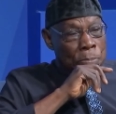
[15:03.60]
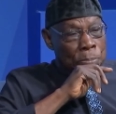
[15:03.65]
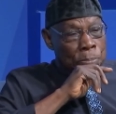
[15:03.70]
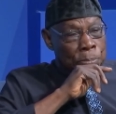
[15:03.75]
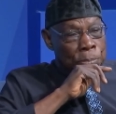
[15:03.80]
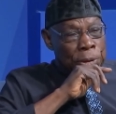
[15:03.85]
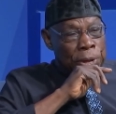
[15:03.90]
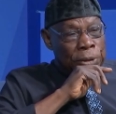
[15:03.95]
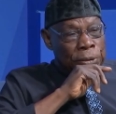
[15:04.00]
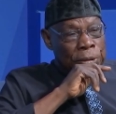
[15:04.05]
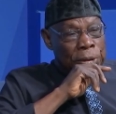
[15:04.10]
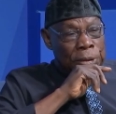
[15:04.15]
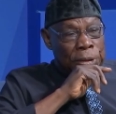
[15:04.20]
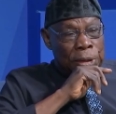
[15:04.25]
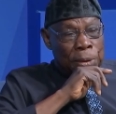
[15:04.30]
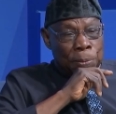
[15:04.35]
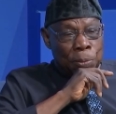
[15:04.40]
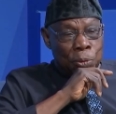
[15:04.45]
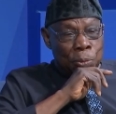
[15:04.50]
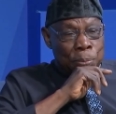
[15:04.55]
President
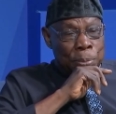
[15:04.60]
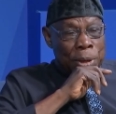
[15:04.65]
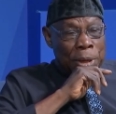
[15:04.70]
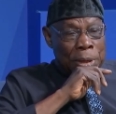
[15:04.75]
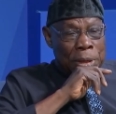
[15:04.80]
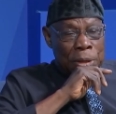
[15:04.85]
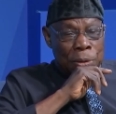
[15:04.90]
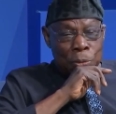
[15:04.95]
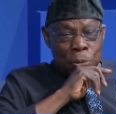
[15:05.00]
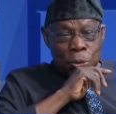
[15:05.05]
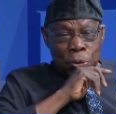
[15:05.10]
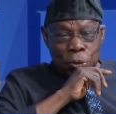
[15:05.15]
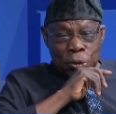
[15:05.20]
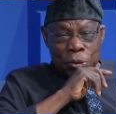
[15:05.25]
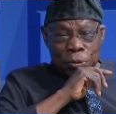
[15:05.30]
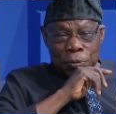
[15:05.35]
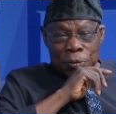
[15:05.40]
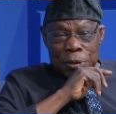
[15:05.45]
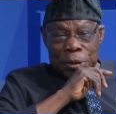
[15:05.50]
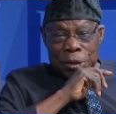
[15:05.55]
Thabo Mbeki was
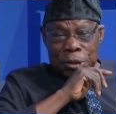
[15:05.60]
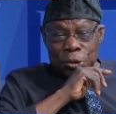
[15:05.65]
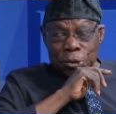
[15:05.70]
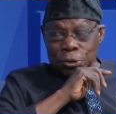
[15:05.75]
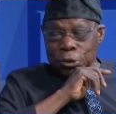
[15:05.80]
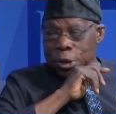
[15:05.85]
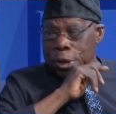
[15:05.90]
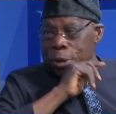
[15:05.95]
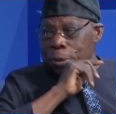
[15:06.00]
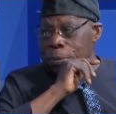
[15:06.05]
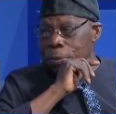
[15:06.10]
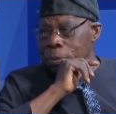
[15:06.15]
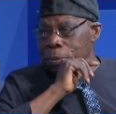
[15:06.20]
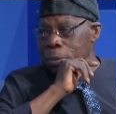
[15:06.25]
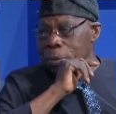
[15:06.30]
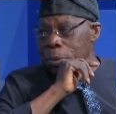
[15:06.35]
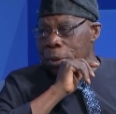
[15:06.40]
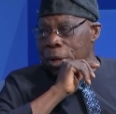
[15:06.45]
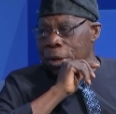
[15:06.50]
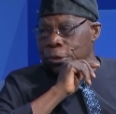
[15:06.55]
given the same
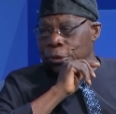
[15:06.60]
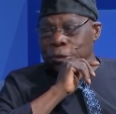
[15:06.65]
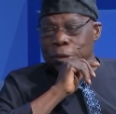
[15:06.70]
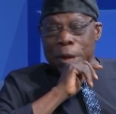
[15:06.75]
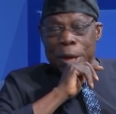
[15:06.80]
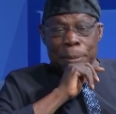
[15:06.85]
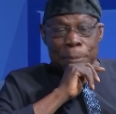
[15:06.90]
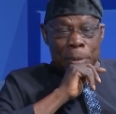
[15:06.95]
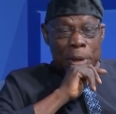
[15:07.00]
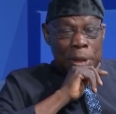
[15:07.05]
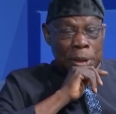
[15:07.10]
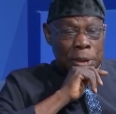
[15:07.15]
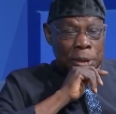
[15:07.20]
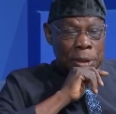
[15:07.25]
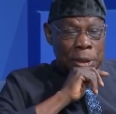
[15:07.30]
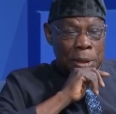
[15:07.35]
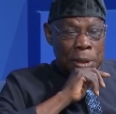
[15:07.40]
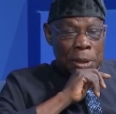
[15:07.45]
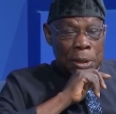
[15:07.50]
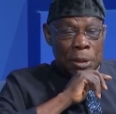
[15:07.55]
assignment
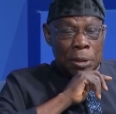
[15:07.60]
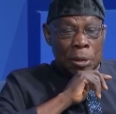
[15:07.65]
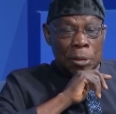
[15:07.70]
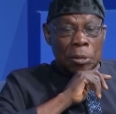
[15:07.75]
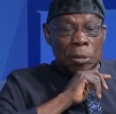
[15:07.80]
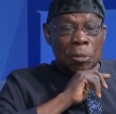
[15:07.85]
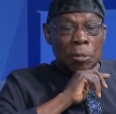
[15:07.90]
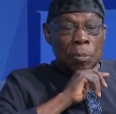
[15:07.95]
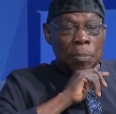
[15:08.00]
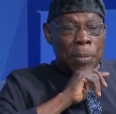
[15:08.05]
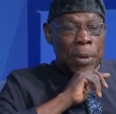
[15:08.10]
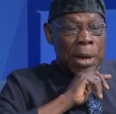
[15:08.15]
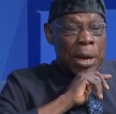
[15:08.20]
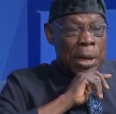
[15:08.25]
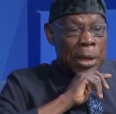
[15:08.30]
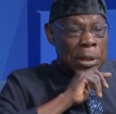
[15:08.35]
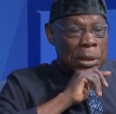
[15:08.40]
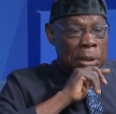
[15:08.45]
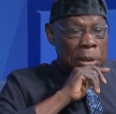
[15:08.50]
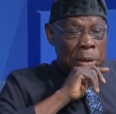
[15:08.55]

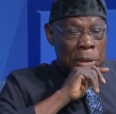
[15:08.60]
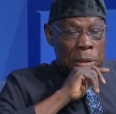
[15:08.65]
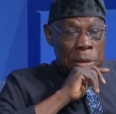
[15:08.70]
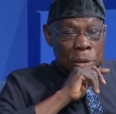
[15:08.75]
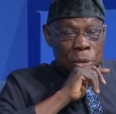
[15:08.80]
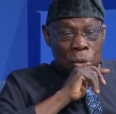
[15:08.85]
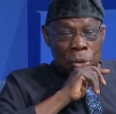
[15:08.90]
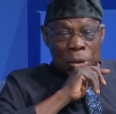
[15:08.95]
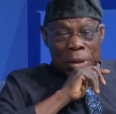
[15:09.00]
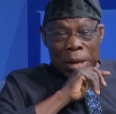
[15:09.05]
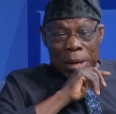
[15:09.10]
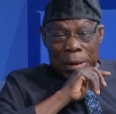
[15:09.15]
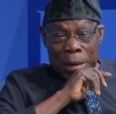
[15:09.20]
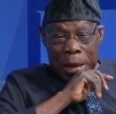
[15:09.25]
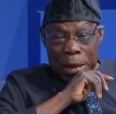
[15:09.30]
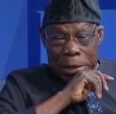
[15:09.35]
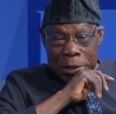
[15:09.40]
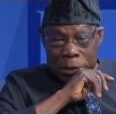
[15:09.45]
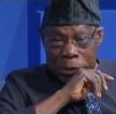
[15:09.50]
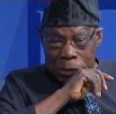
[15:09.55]
by
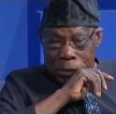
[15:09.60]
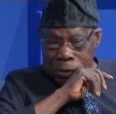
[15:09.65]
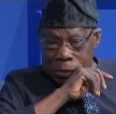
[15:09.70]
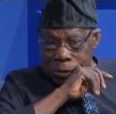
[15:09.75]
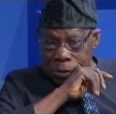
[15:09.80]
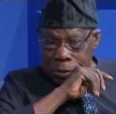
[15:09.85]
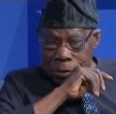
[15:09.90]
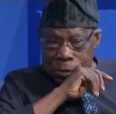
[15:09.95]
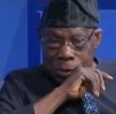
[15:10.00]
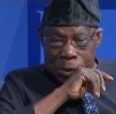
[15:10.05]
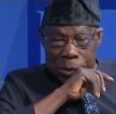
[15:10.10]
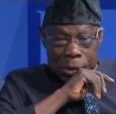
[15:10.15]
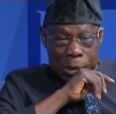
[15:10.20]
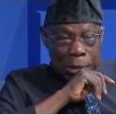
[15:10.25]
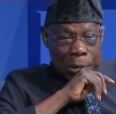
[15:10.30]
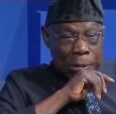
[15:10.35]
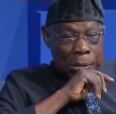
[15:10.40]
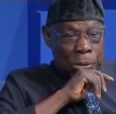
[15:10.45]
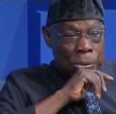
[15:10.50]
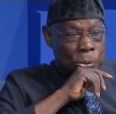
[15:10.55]
non-aligned
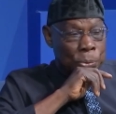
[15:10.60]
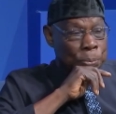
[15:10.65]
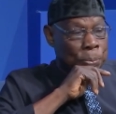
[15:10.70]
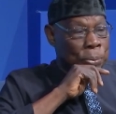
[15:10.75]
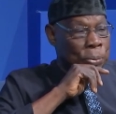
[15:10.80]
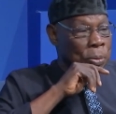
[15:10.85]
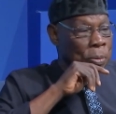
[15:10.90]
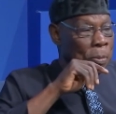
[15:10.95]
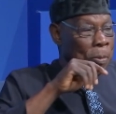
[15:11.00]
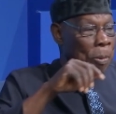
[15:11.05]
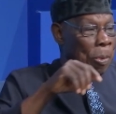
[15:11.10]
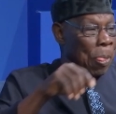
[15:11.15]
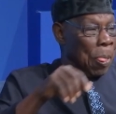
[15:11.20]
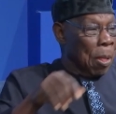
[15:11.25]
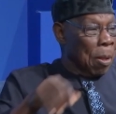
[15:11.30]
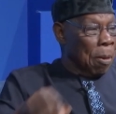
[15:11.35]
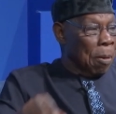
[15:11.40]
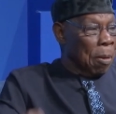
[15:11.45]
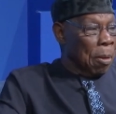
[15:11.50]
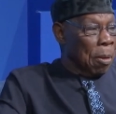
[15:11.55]
group.
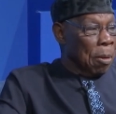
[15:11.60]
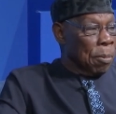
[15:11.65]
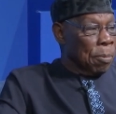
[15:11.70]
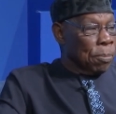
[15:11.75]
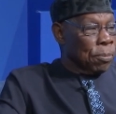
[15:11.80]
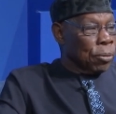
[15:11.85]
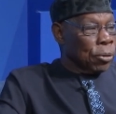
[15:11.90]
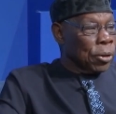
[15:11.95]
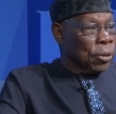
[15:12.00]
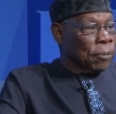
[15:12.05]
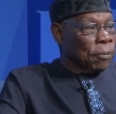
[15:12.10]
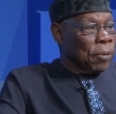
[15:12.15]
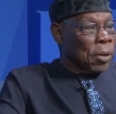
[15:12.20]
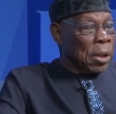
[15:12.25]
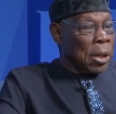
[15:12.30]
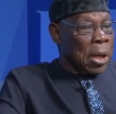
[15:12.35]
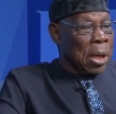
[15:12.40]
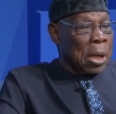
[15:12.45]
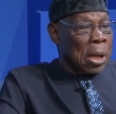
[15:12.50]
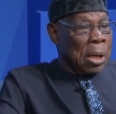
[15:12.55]

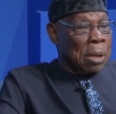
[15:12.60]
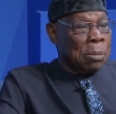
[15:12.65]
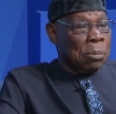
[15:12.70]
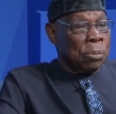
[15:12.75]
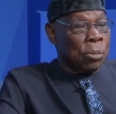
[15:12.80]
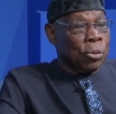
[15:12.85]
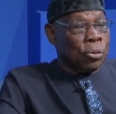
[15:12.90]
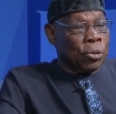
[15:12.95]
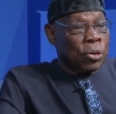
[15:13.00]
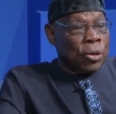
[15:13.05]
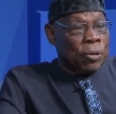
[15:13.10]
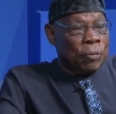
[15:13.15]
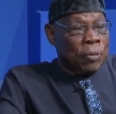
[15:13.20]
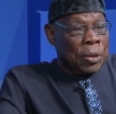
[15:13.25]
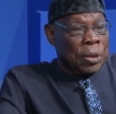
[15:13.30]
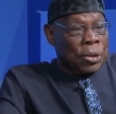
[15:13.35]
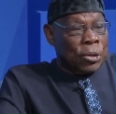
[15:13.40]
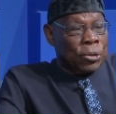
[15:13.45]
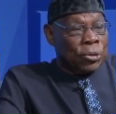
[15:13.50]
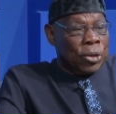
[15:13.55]
Bouteflika was
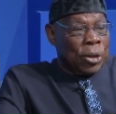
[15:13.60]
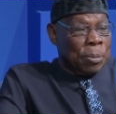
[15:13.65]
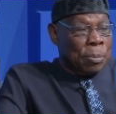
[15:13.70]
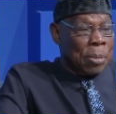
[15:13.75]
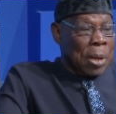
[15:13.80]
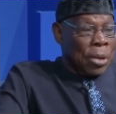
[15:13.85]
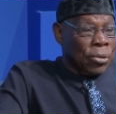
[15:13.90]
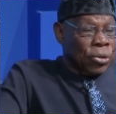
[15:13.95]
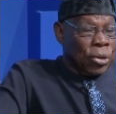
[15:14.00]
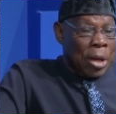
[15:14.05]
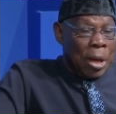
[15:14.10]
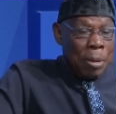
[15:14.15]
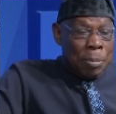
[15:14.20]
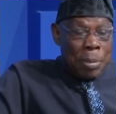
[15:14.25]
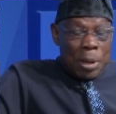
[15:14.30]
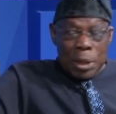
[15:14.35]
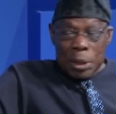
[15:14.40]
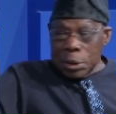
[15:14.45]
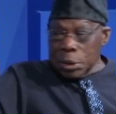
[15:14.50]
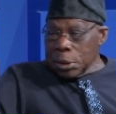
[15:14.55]
given the same
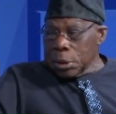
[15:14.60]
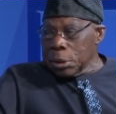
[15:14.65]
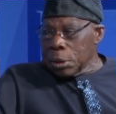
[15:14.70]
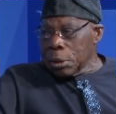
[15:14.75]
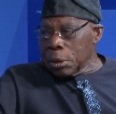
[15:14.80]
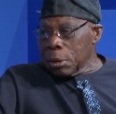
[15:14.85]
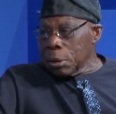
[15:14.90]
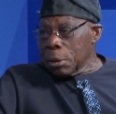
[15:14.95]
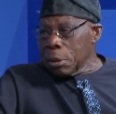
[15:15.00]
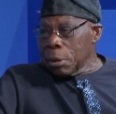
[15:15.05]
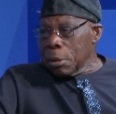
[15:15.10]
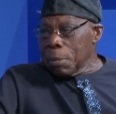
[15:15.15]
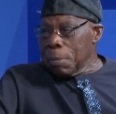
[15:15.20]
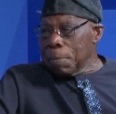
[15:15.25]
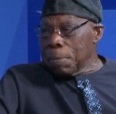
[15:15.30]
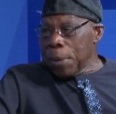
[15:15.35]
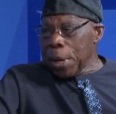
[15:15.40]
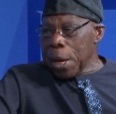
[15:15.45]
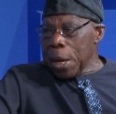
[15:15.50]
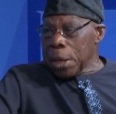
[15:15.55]
assignment
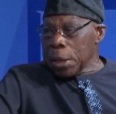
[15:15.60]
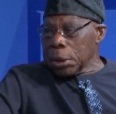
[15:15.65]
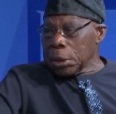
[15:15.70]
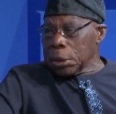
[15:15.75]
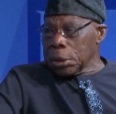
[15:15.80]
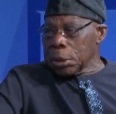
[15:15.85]
by